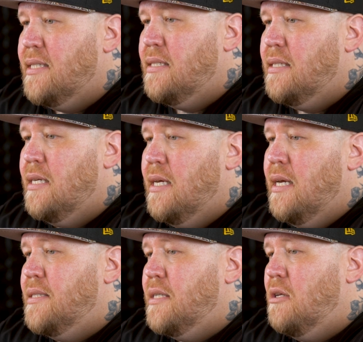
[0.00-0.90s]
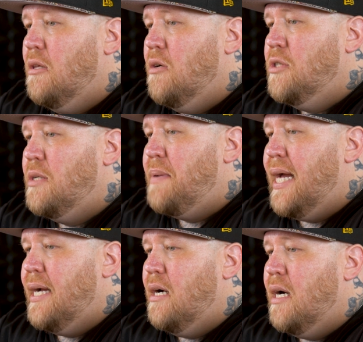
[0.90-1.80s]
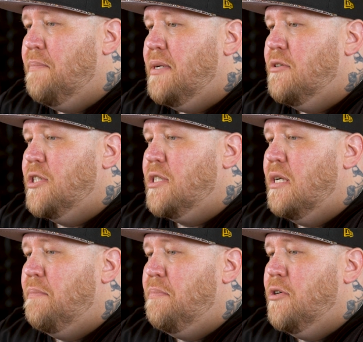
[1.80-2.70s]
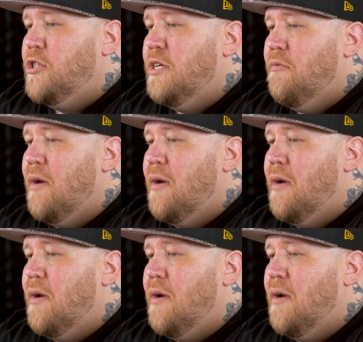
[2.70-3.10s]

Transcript: this. And to close it back up, you're just gonna push